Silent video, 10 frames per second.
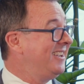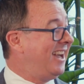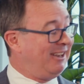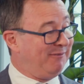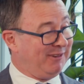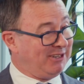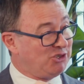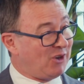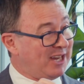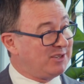And if we can
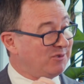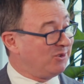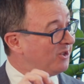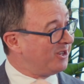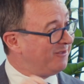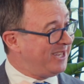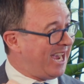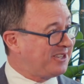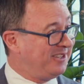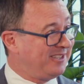trace through a lot of the
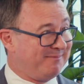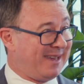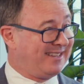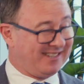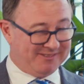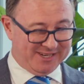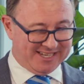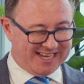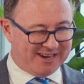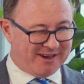actions, we
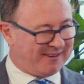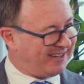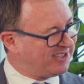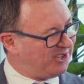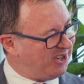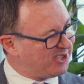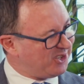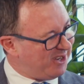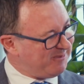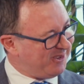can narrow our search
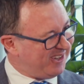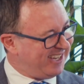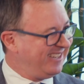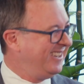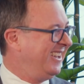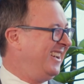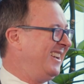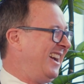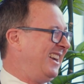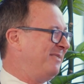timeline,
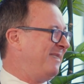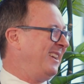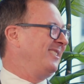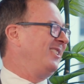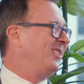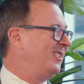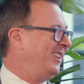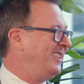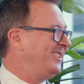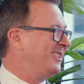and it makes it a lot
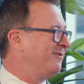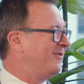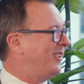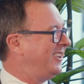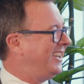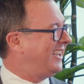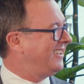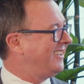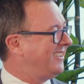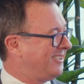easier to find
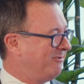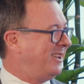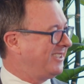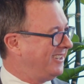out to reach